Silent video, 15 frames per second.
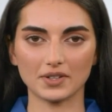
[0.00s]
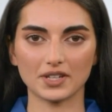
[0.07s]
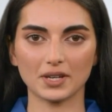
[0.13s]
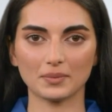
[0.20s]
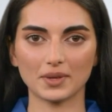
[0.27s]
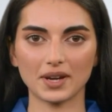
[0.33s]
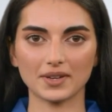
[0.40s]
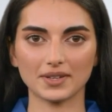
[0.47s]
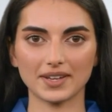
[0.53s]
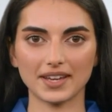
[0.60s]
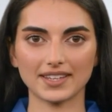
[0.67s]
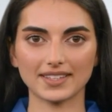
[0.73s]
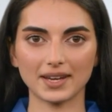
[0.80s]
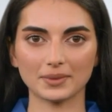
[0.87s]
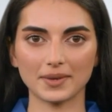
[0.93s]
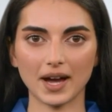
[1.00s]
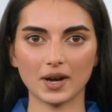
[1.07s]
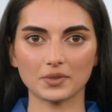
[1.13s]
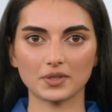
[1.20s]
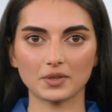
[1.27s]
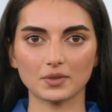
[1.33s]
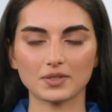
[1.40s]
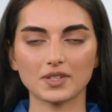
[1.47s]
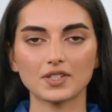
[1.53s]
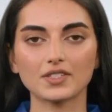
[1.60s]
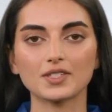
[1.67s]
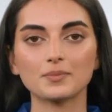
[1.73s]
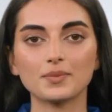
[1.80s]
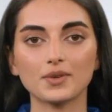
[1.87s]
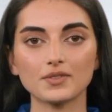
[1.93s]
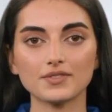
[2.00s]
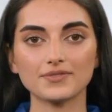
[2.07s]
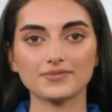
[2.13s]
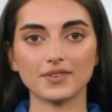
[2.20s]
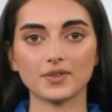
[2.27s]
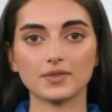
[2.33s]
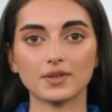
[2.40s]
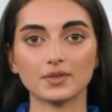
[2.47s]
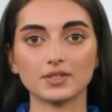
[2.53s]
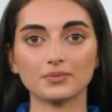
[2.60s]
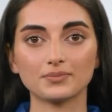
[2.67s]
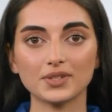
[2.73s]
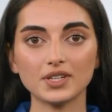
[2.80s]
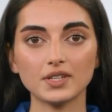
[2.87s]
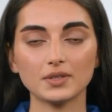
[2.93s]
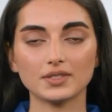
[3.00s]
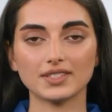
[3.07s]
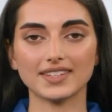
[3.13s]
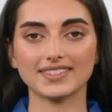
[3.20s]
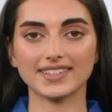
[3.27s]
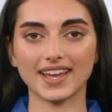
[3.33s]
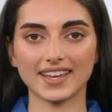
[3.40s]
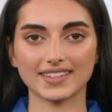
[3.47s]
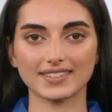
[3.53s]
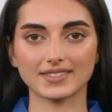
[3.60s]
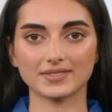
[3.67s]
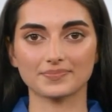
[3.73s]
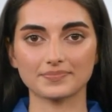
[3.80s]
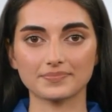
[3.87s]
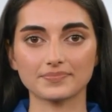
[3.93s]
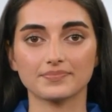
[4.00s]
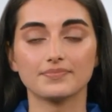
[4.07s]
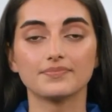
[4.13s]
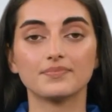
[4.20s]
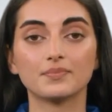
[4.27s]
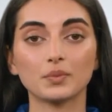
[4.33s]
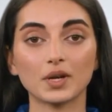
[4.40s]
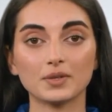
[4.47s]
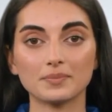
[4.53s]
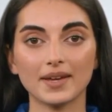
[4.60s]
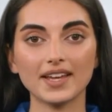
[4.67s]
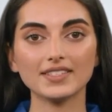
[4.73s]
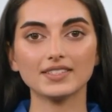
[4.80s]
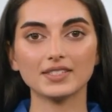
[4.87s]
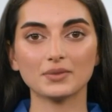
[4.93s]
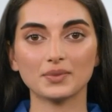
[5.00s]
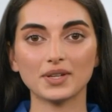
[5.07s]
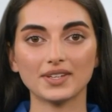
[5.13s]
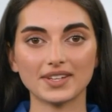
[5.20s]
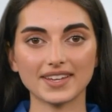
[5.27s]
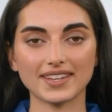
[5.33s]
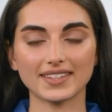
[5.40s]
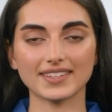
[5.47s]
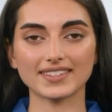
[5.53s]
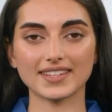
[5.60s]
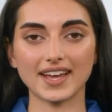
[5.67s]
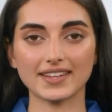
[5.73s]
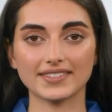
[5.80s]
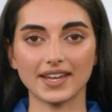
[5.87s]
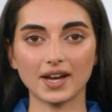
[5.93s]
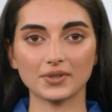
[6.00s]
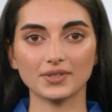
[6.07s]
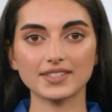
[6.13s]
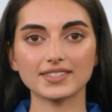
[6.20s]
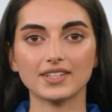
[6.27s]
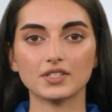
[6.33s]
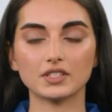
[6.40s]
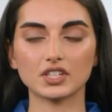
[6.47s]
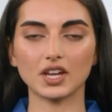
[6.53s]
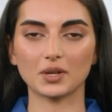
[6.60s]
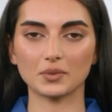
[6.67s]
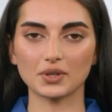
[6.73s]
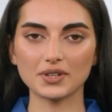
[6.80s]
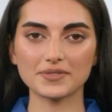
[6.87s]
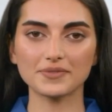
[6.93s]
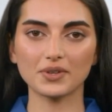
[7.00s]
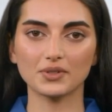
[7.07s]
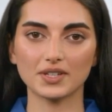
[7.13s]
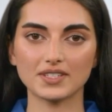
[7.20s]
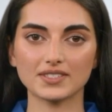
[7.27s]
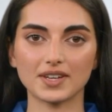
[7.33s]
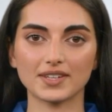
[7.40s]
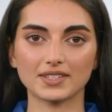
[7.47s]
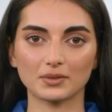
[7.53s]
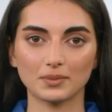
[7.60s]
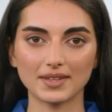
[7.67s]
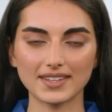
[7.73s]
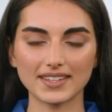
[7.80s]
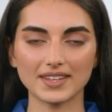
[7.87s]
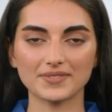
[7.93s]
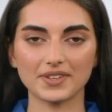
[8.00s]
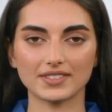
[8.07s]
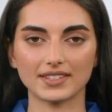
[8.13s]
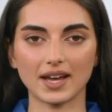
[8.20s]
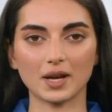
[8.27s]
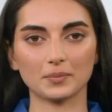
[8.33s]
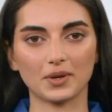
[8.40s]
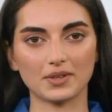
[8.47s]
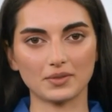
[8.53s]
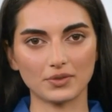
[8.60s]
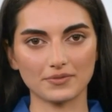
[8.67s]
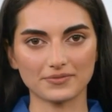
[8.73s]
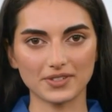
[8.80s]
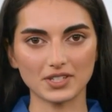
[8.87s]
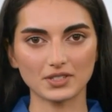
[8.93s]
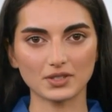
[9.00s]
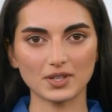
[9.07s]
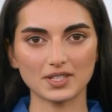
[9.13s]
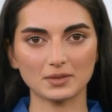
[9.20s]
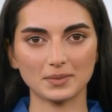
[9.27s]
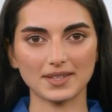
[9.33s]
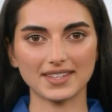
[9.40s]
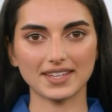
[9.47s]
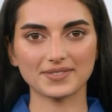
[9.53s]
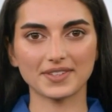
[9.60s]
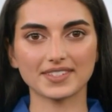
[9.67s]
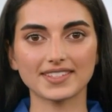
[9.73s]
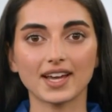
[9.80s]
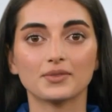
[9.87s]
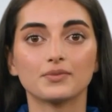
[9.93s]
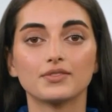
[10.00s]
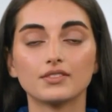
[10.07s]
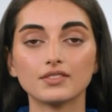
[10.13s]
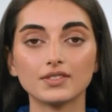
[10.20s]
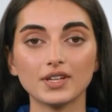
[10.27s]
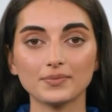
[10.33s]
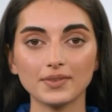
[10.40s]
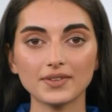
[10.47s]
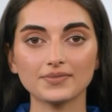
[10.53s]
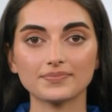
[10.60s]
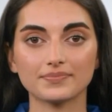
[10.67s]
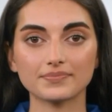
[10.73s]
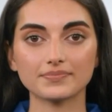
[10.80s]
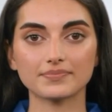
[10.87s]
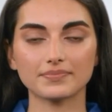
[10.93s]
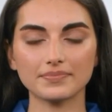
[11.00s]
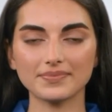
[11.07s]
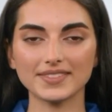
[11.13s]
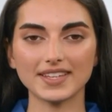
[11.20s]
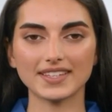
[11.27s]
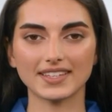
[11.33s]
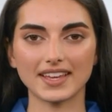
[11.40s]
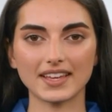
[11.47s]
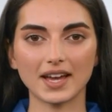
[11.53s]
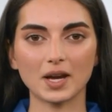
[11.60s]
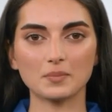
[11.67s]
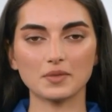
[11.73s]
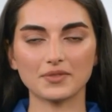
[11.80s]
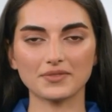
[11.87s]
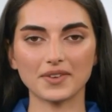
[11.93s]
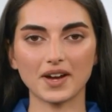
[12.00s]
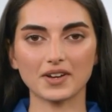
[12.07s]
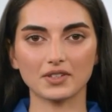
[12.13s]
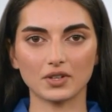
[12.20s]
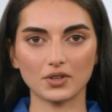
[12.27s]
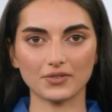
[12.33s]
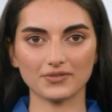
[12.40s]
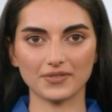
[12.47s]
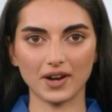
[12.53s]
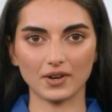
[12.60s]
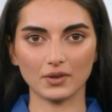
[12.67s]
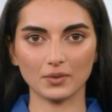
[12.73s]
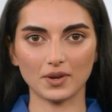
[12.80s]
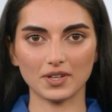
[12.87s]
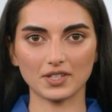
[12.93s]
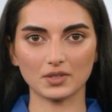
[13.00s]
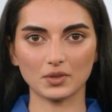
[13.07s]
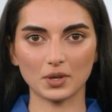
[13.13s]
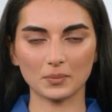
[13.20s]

communities allow users to post photos, videos, and text. What makes communities stand out is they're generally focused on a specific topic or feature a specific type of streamer. This can help you find new followers or